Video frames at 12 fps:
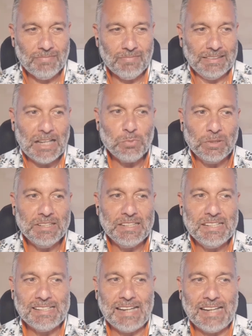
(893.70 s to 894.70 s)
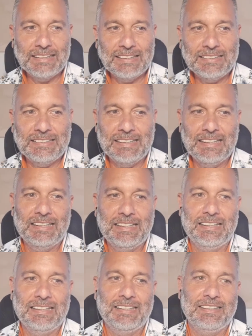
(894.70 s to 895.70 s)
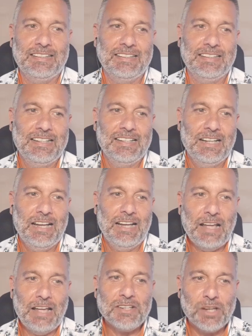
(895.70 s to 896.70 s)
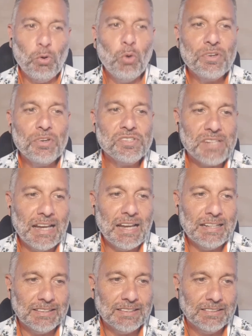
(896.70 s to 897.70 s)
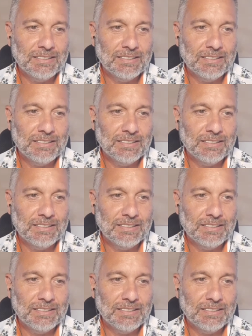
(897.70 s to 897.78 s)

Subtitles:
that's what he's saying, that as I always said,